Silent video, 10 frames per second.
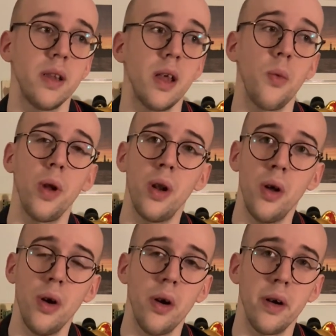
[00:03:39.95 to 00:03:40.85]
they will
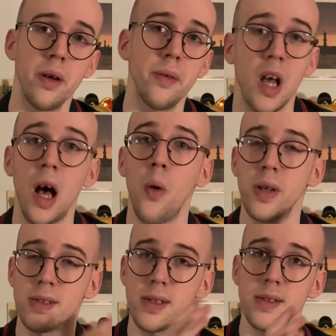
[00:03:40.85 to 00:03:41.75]
learn how
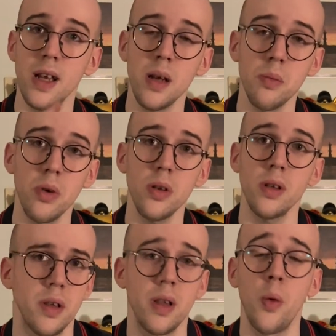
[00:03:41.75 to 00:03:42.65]
it's
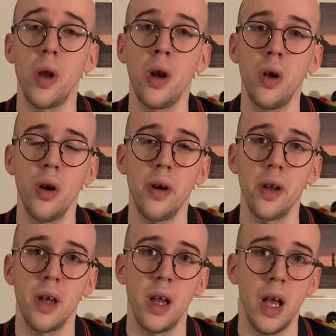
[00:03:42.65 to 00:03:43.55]
assembled, they will
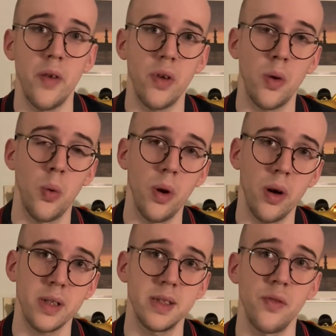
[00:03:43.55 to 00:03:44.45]
learn every
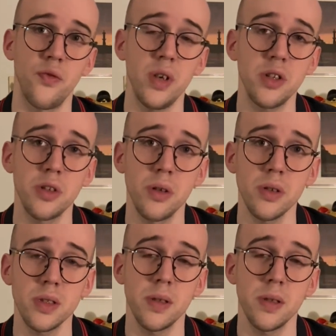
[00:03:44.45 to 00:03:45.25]
quirks and features,